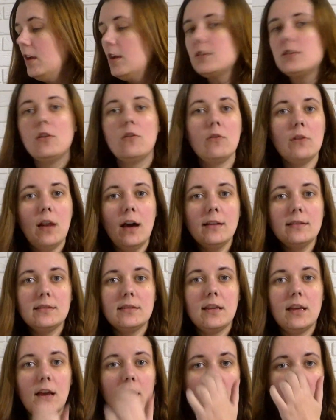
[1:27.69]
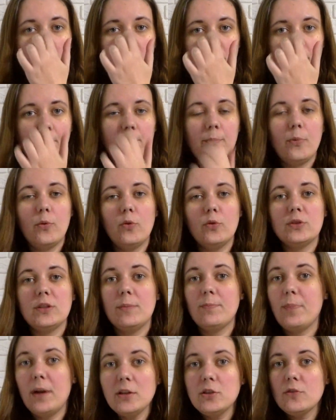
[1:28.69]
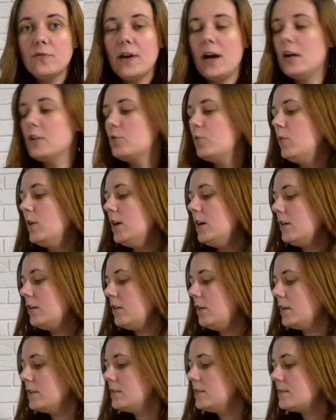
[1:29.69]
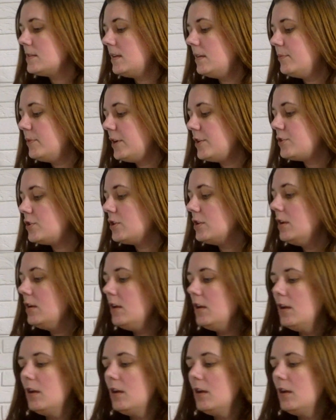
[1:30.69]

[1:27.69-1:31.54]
So last year I bought a bunch of artwork at the celebration.